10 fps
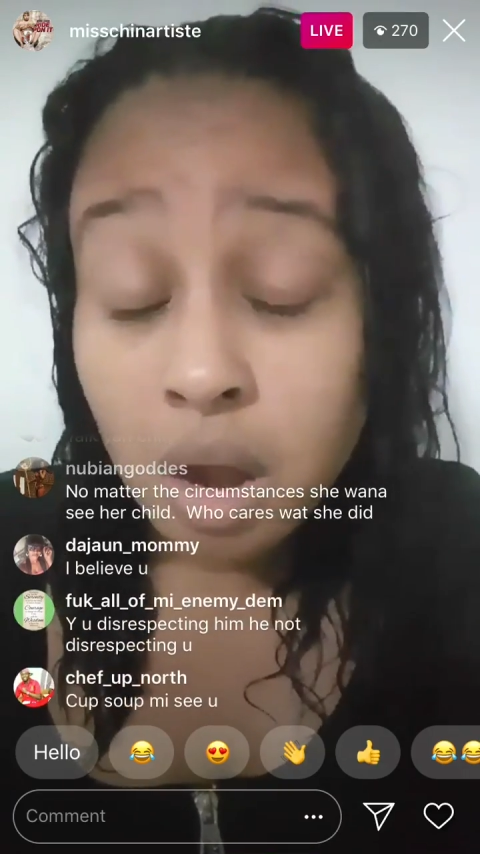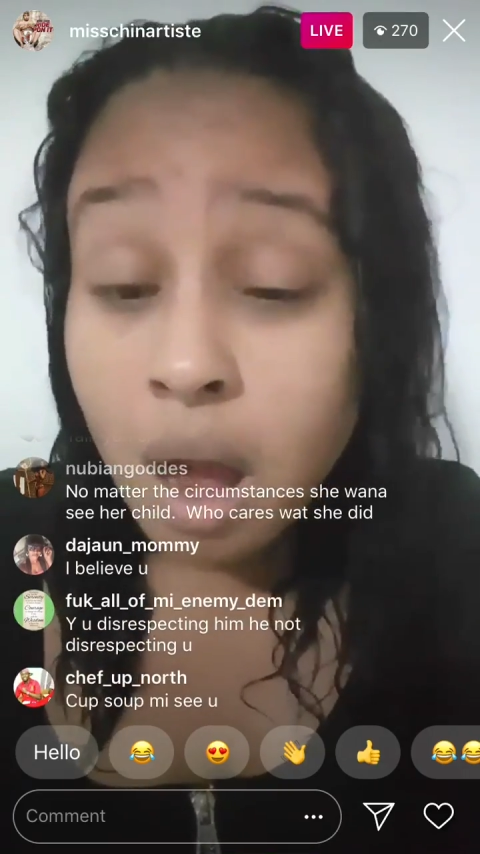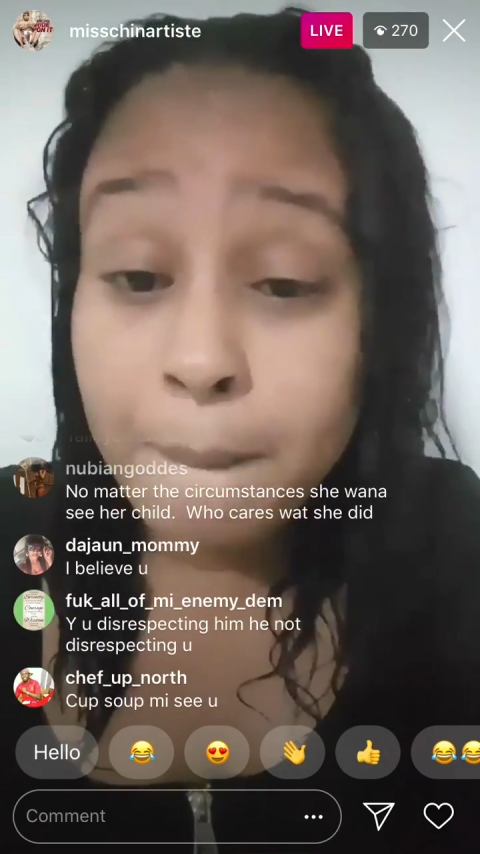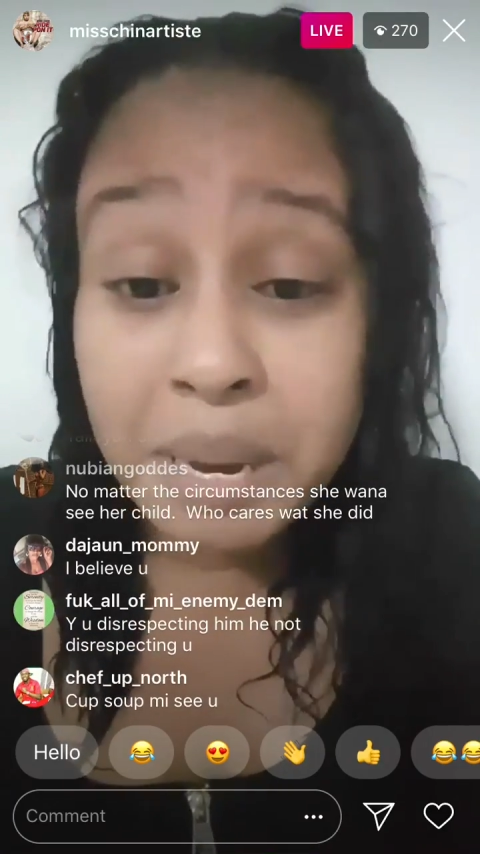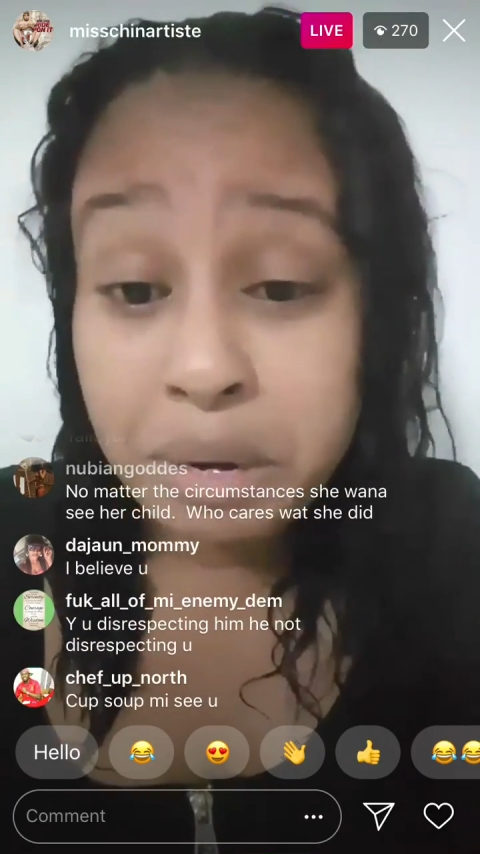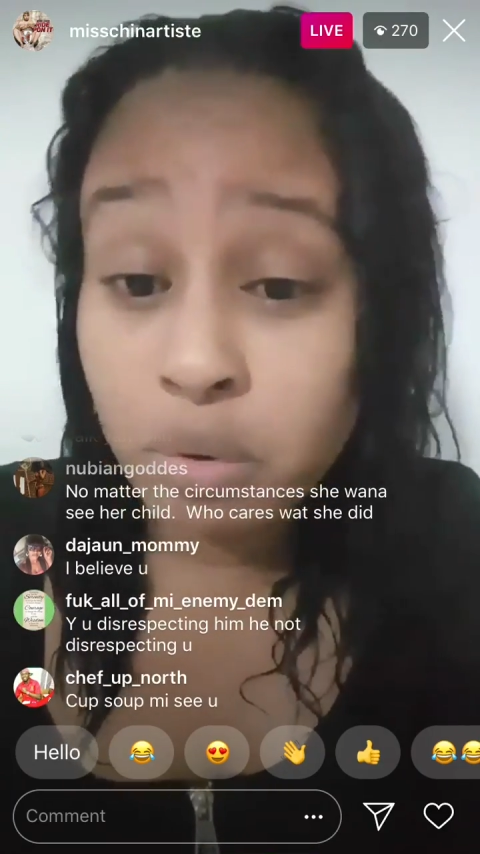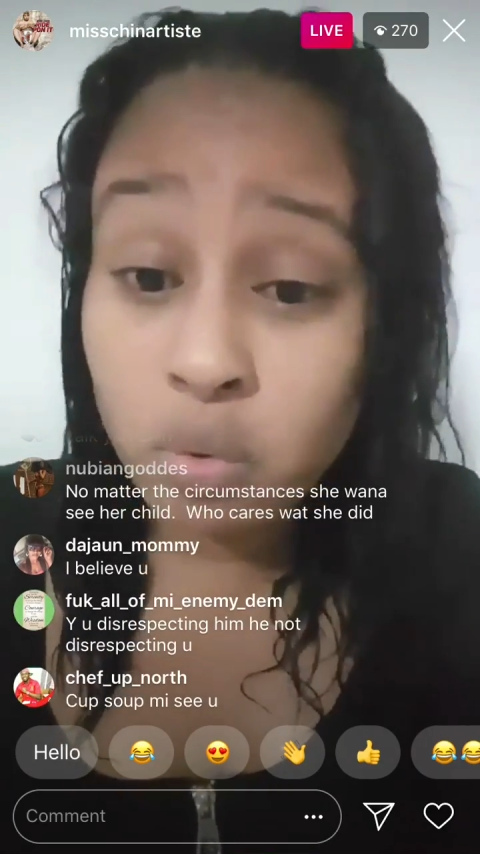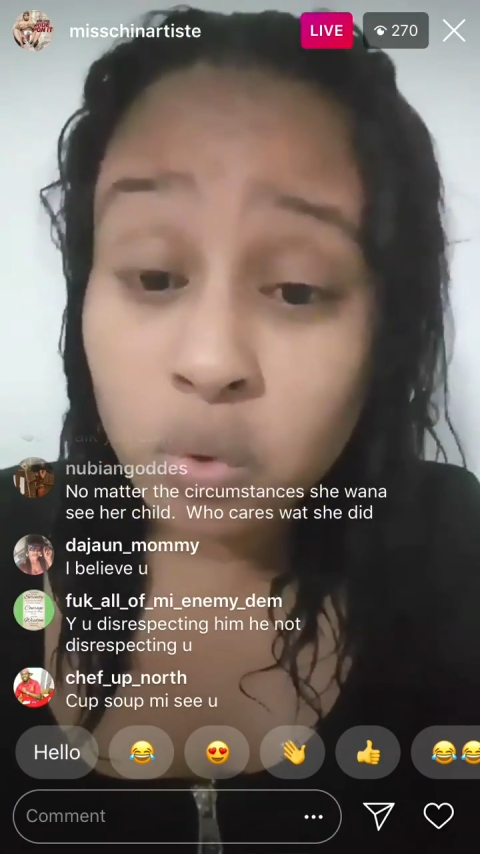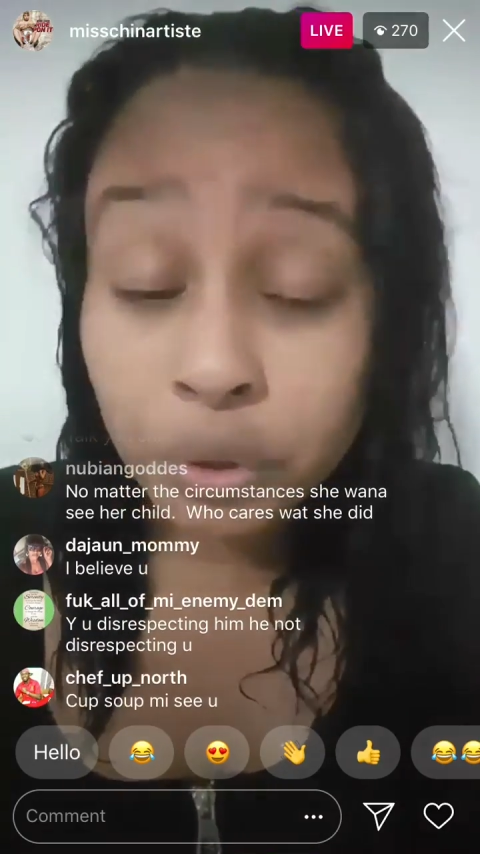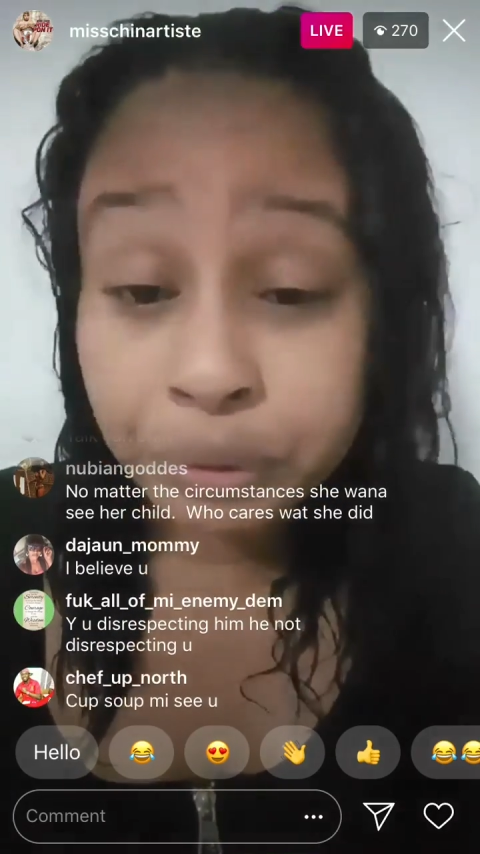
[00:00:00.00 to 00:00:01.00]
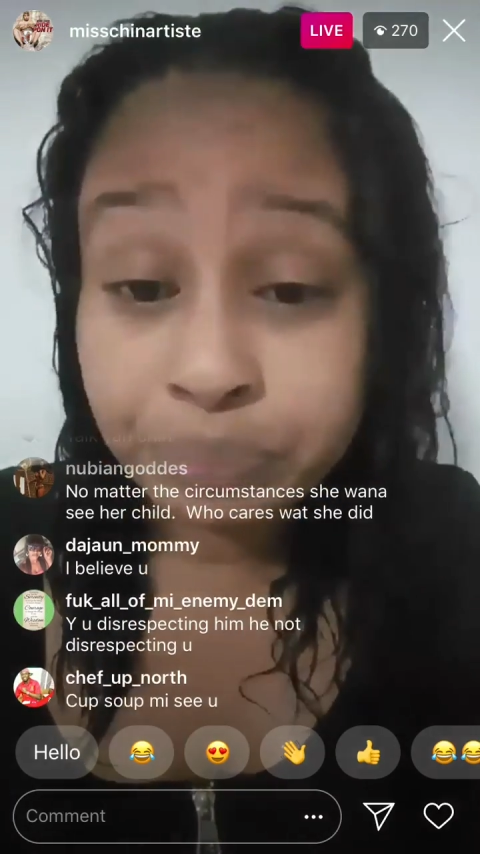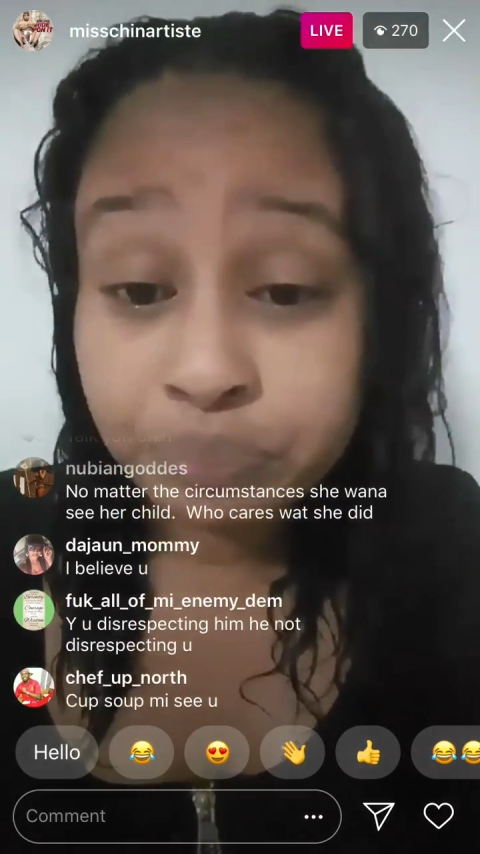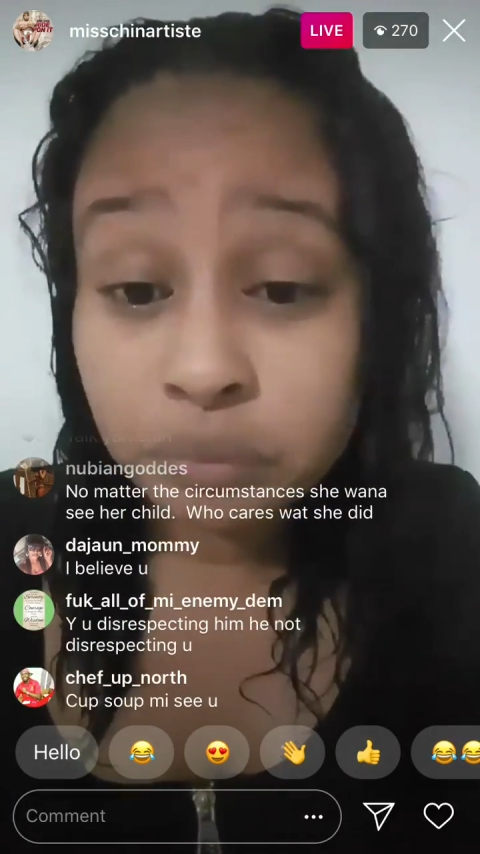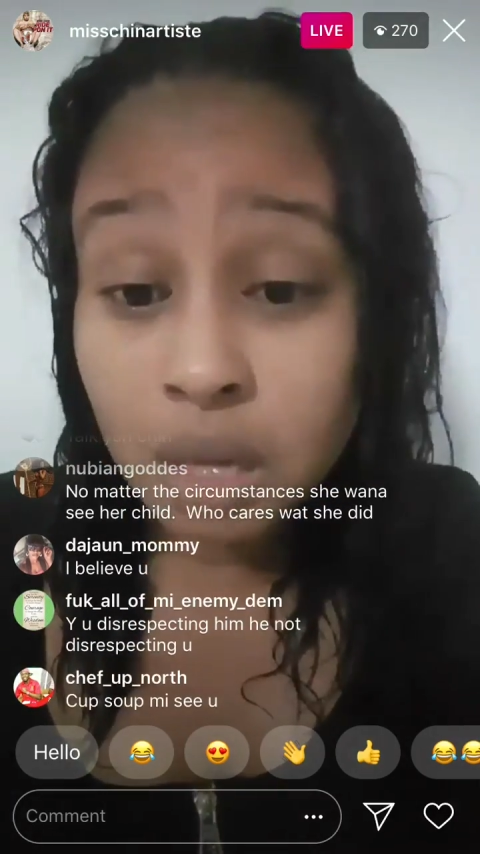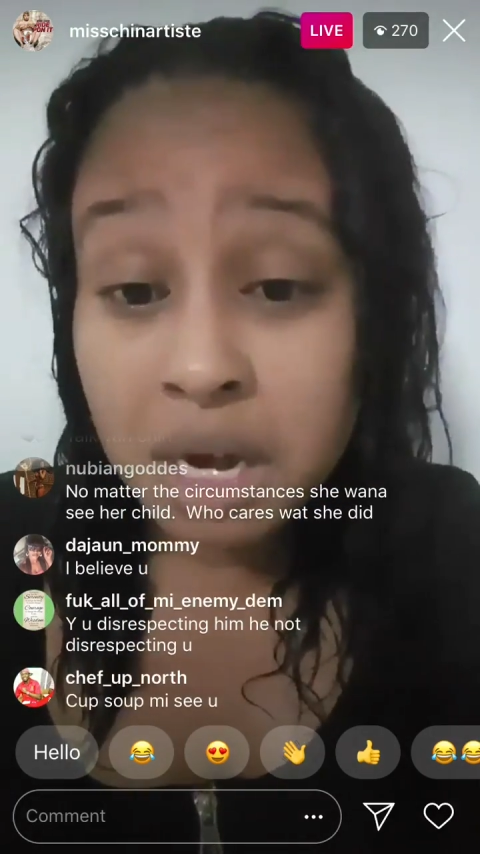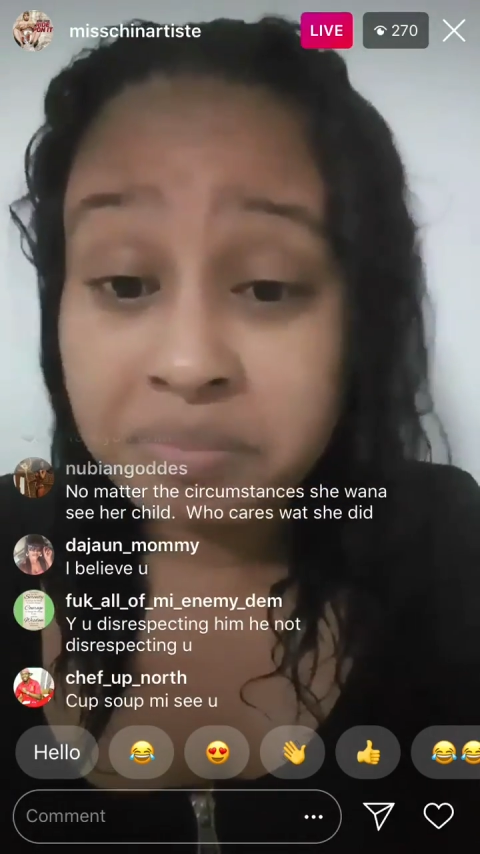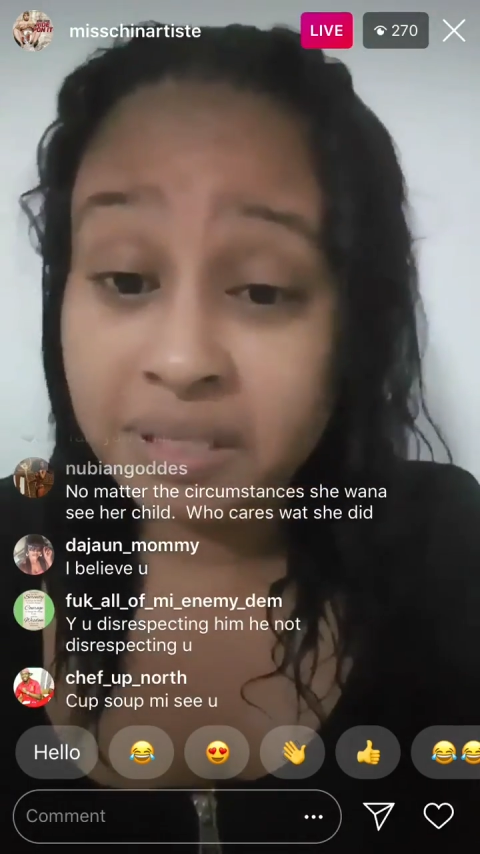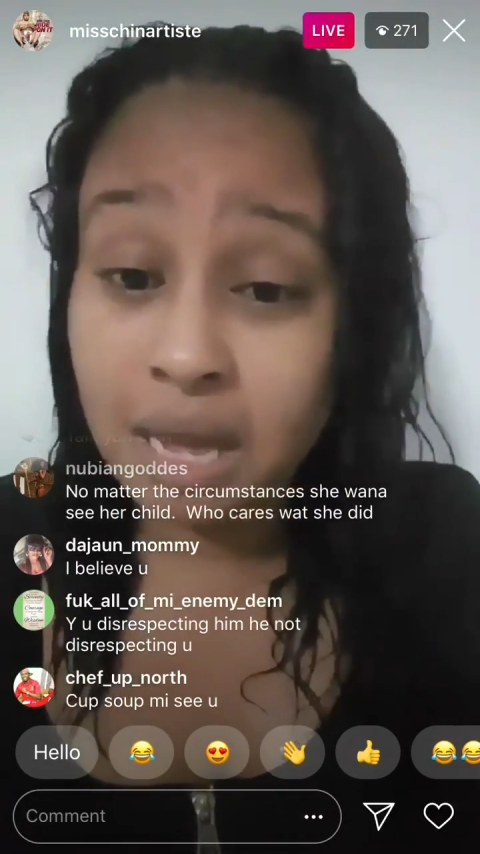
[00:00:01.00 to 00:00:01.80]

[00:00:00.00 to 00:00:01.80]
Cause me and a whore. And him say,